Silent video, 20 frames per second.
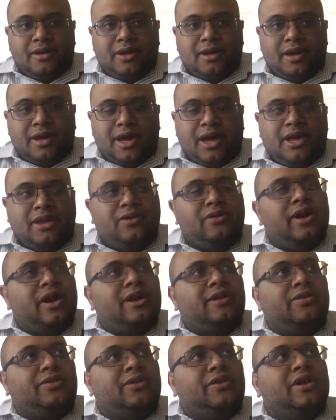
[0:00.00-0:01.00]
And you got a
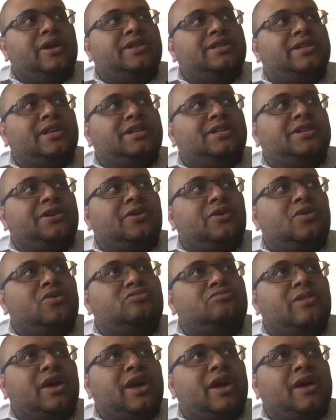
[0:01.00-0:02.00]
36-year-old
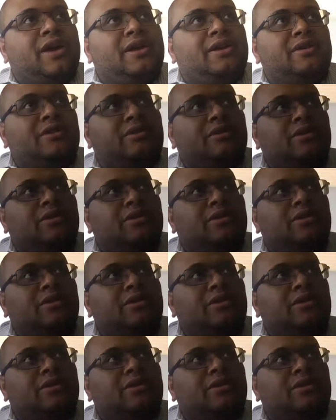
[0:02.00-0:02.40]
man